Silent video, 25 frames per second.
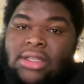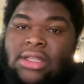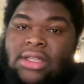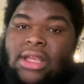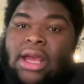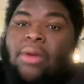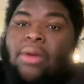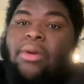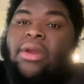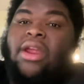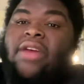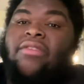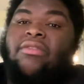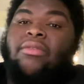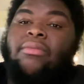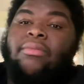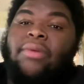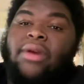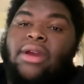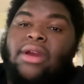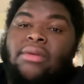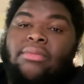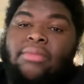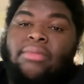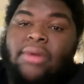That way they
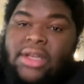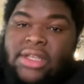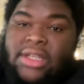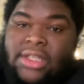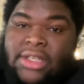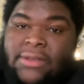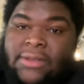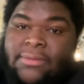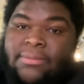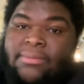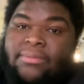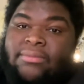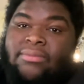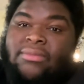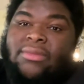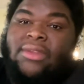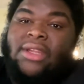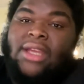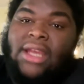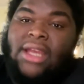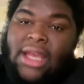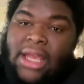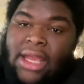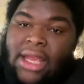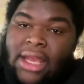bigger budget
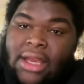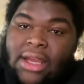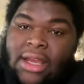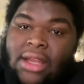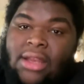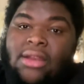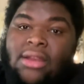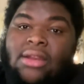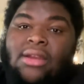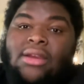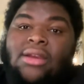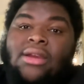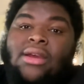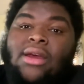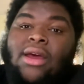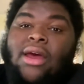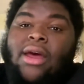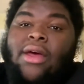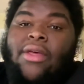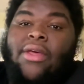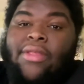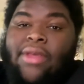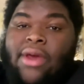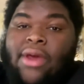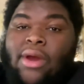and
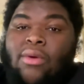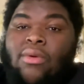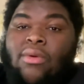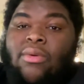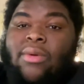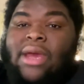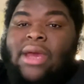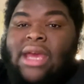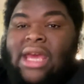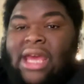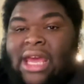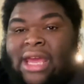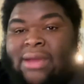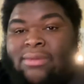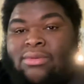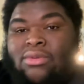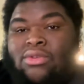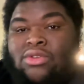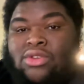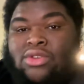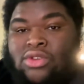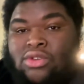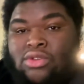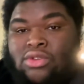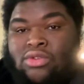they will be able
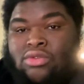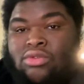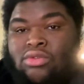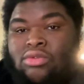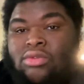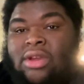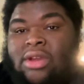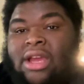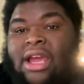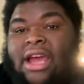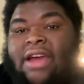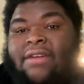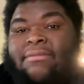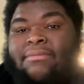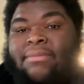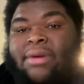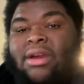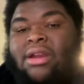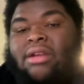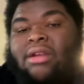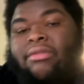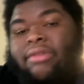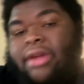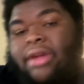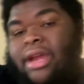to have
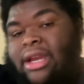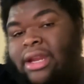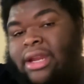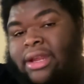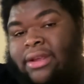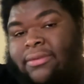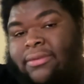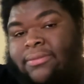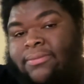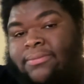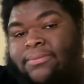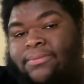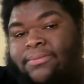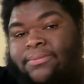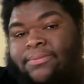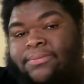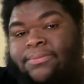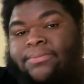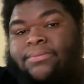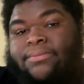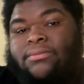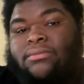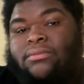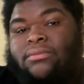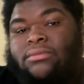better writing.
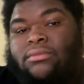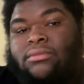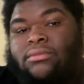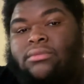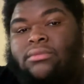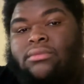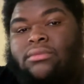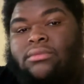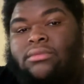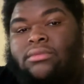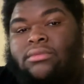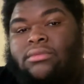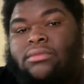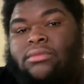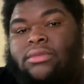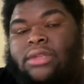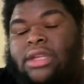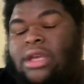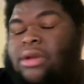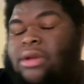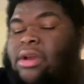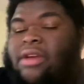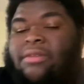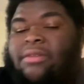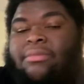
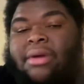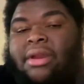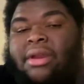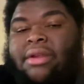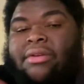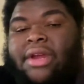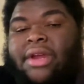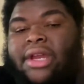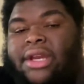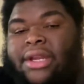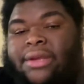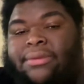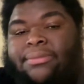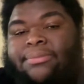They will have better writing.